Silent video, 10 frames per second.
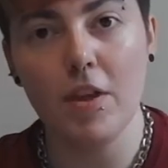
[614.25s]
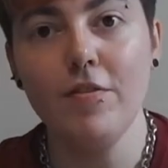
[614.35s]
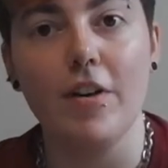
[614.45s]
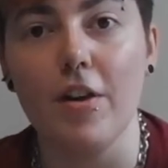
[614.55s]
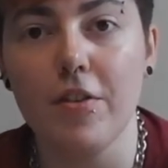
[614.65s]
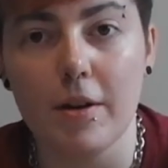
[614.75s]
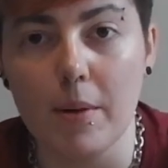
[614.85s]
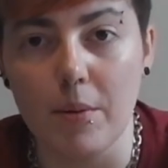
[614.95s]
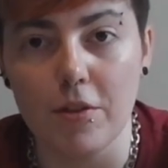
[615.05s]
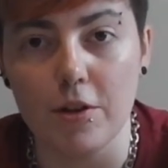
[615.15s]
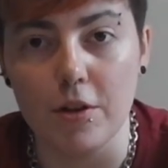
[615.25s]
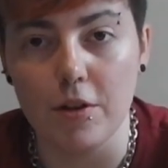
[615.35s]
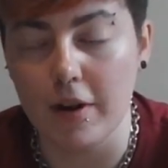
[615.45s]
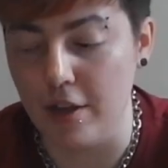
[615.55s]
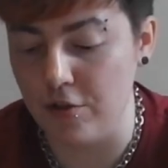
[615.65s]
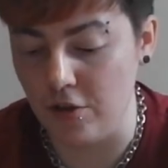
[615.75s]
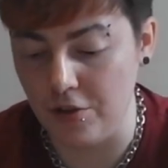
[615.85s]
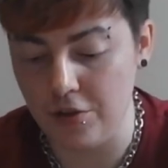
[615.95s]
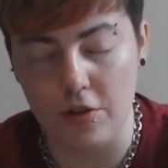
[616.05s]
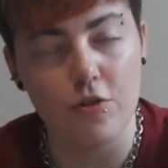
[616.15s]
First thing we want to do is
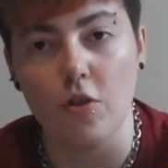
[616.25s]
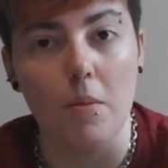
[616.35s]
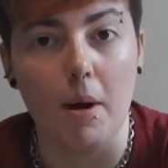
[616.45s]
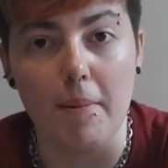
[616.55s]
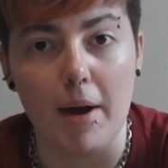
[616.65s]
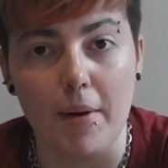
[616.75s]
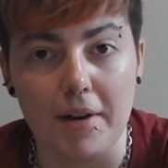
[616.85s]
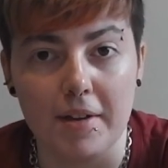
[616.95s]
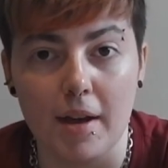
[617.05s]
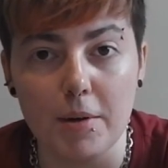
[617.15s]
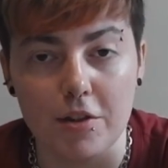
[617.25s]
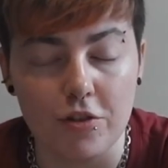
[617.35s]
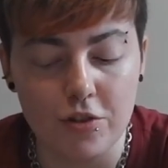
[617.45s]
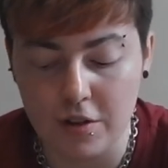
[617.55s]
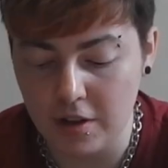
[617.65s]
just chop up our red cabbage.